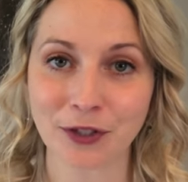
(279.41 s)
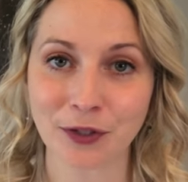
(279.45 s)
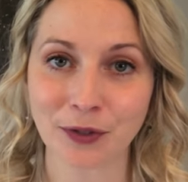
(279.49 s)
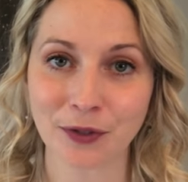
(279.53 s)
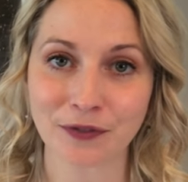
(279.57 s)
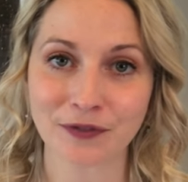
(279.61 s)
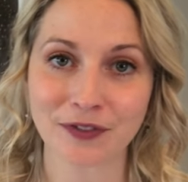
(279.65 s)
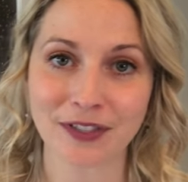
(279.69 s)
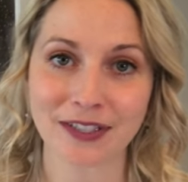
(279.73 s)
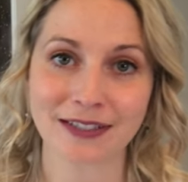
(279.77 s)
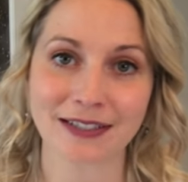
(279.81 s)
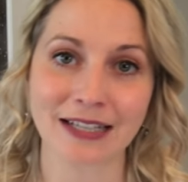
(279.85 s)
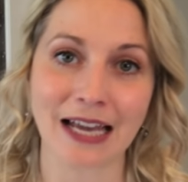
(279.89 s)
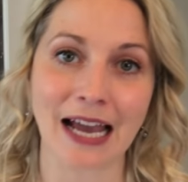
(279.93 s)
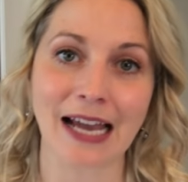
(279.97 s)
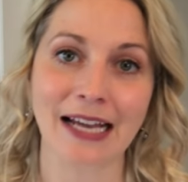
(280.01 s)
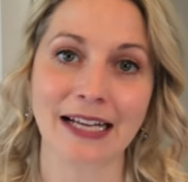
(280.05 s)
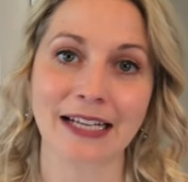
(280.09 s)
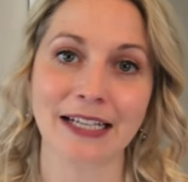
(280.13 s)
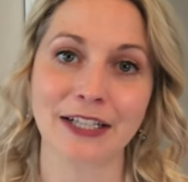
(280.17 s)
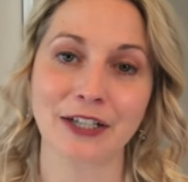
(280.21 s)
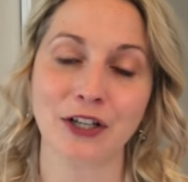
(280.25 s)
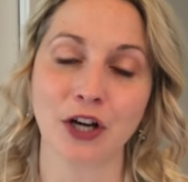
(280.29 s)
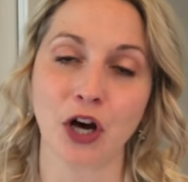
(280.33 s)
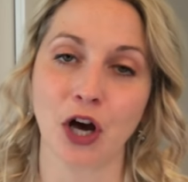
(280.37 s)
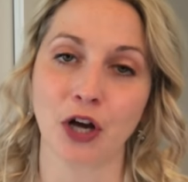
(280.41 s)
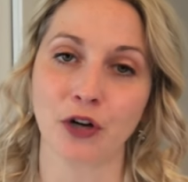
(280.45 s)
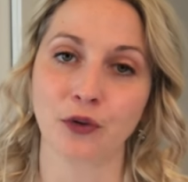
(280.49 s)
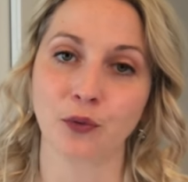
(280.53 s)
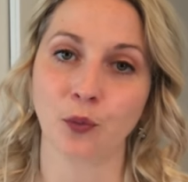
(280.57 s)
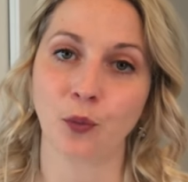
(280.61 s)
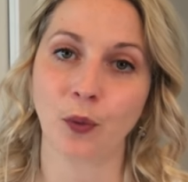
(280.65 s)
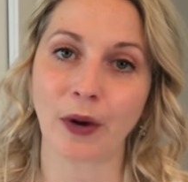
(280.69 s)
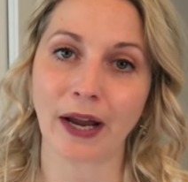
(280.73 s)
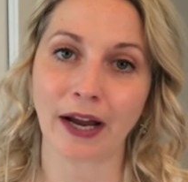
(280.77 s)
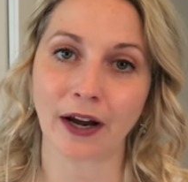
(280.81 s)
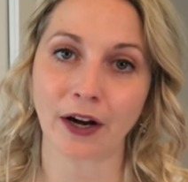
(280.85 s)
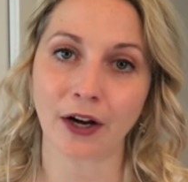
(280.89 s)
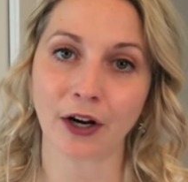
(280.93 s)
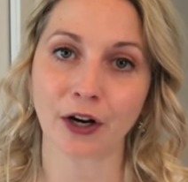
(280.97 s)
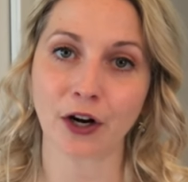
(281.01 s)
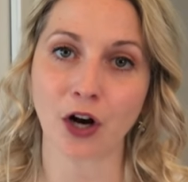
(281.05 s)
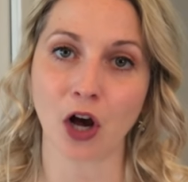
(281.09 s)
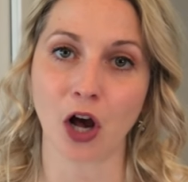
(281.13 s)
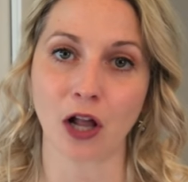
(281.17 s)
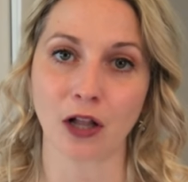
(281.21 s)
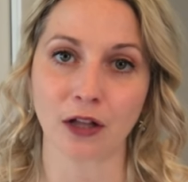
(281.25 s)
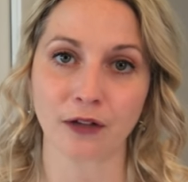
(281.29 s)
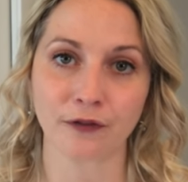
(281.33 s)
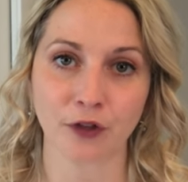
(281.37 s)
you have decided on where
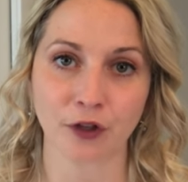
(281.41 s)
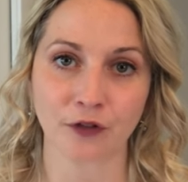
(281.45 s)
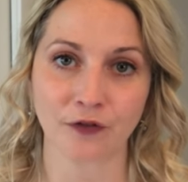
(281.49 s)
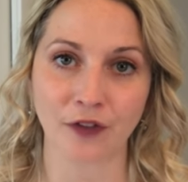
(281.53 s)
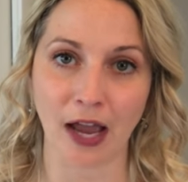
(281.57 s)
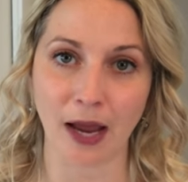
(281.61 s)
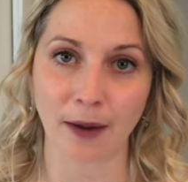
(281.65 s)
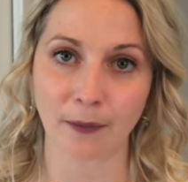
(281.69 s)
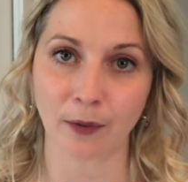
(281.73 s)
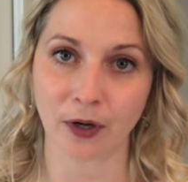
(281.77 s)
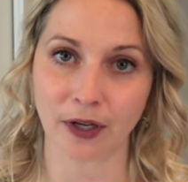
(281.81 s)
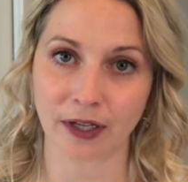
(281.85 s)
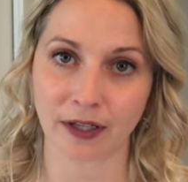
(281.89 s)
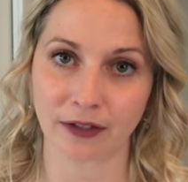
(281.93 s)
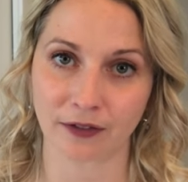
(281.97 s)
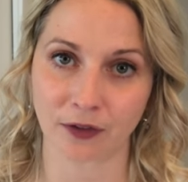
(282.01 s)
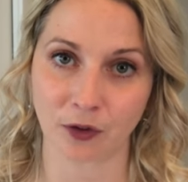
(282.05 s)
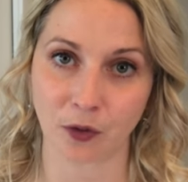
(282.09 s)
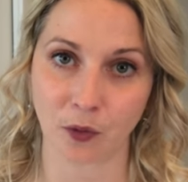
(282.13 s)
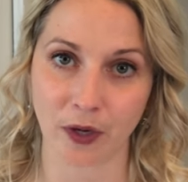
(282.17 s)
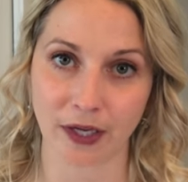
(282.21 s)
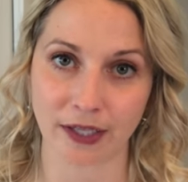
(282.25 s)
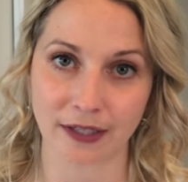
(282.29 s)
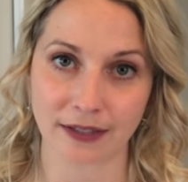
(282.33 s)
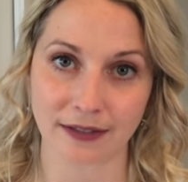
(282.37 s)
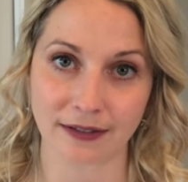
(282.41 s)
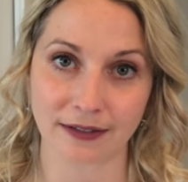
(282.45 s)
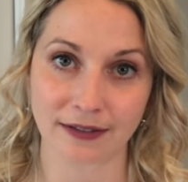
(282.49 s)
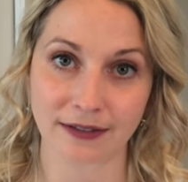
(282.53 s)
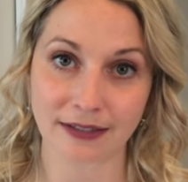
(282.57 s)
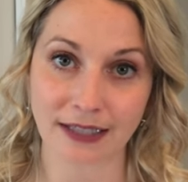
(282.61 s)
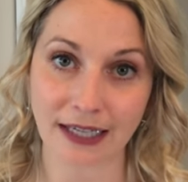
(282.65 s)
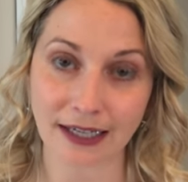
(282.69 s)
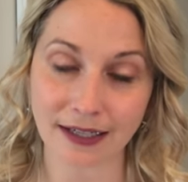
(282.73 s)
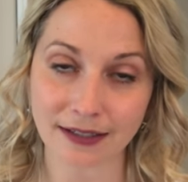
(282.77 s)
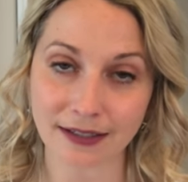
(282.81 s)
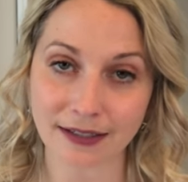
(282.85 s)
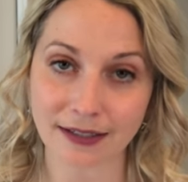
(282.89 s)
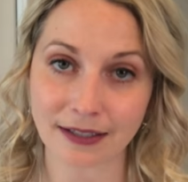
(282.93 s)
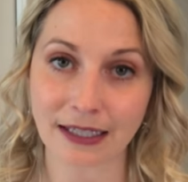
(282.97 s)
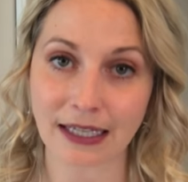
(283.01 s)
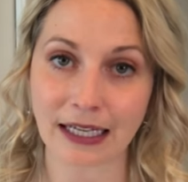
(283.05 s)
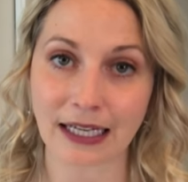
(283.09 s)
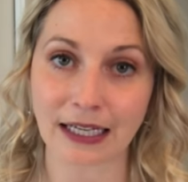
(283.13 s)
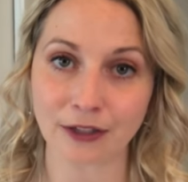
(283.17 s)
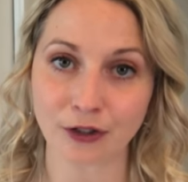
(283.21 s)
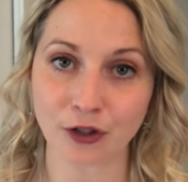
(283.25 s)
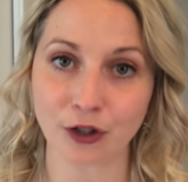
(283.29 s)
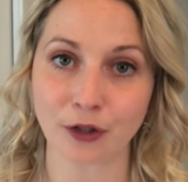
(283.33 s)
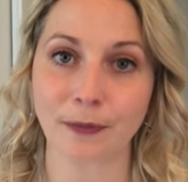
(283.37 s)
all of your fabric is going to sit
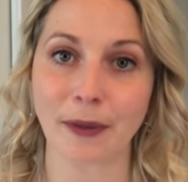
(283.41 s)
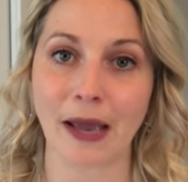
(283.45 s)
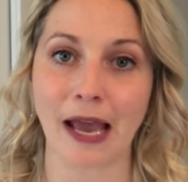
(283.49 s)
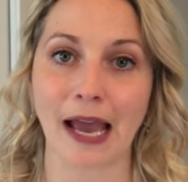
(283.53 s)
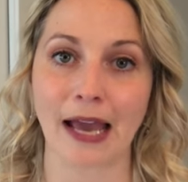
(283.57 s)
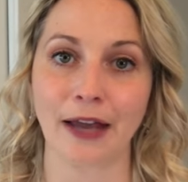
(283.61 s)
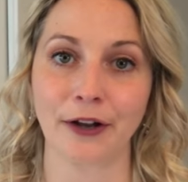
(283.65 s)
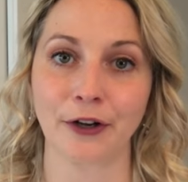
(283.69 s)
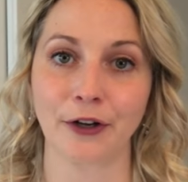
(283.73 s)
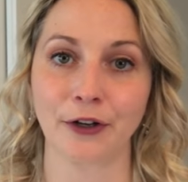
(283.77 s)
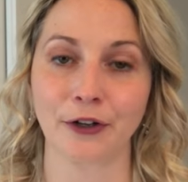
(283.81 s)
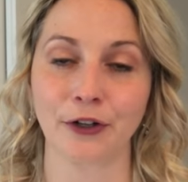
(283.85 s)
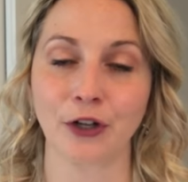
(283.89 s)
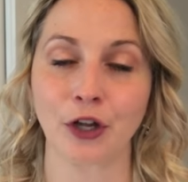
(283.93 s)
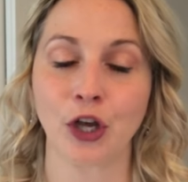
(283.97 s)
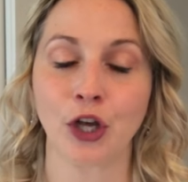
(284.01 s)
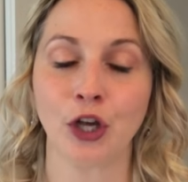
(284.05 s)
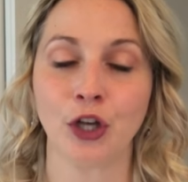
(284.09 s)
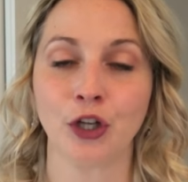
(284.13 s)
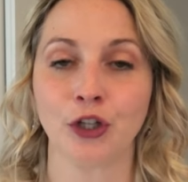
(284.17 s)
in your pattern,